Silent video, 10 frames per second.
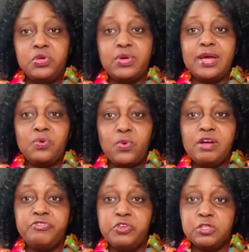You can
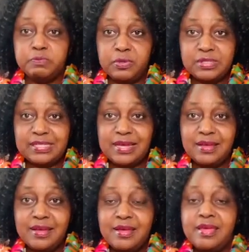work for your sponsor
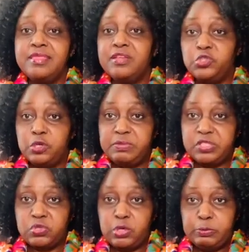in the job
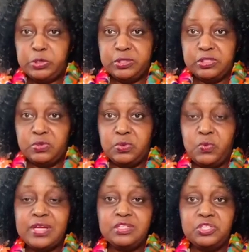description. So
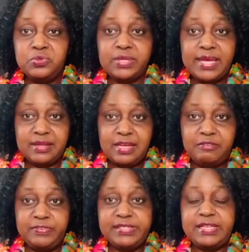once you get that
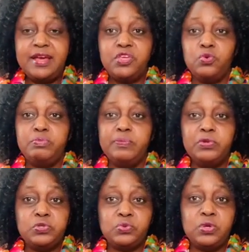visa, you'll be
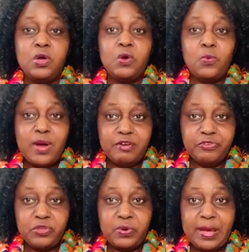able to work
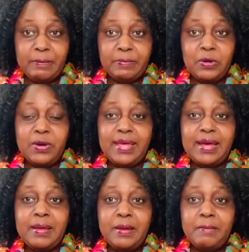for your employer,
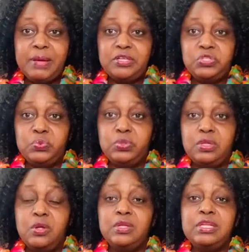but you
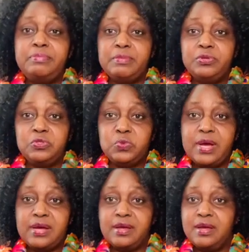will only be able to
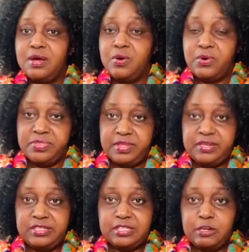work on the
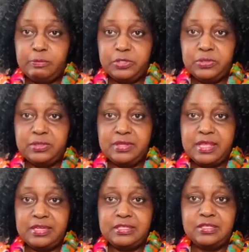description
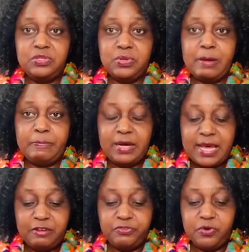that you
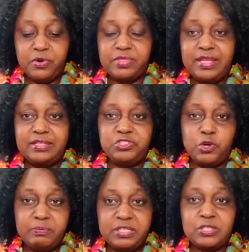applied for, on the
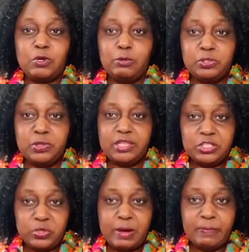job description
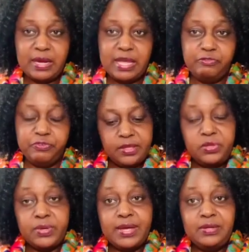that you applied for.
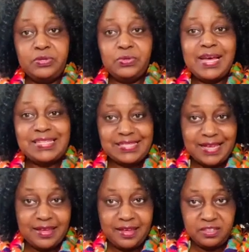You can do a
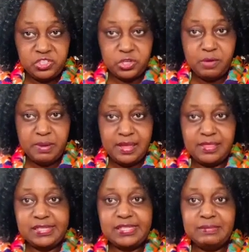second job in
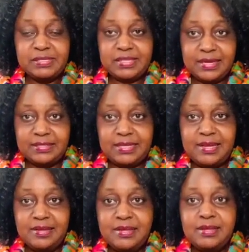the same
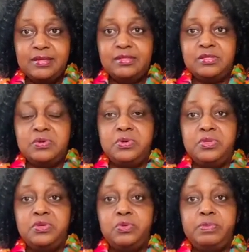sector. So
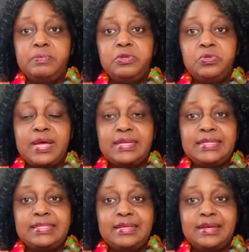you'll be able to
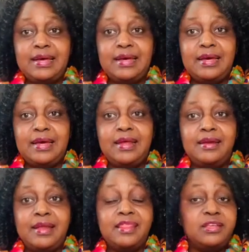undertake
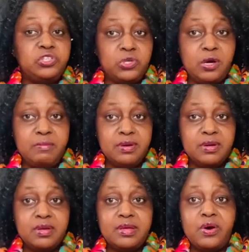another job
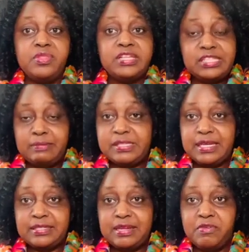on the same
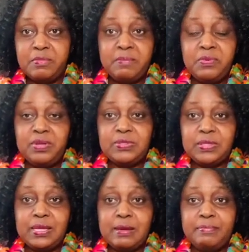sector. Remember, we are
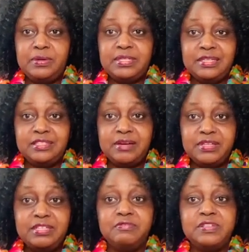talking about
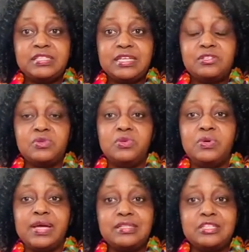charity visa, so you
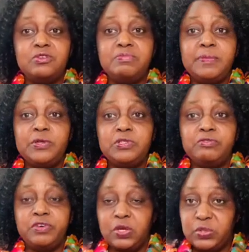can still be able to
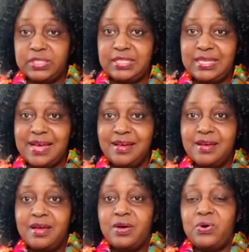volunteer
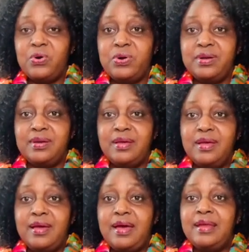on
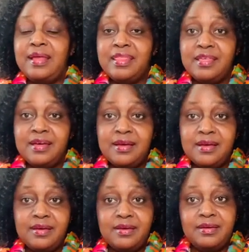
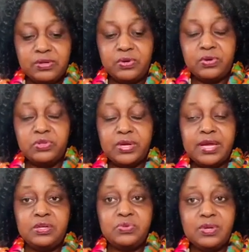another. You
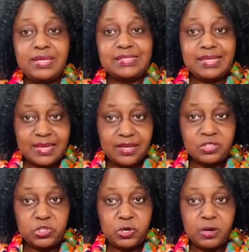can do a
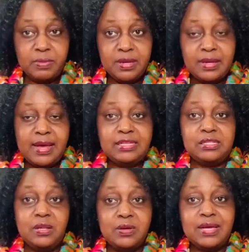second job as
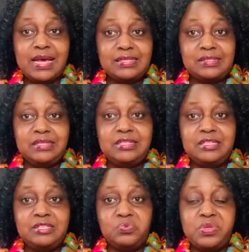long as it
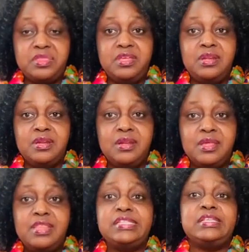is within
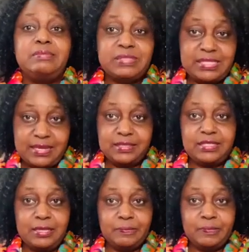the same
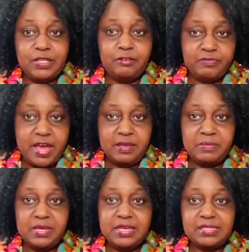sector, if I am
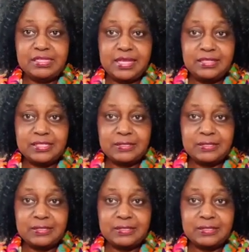making sense.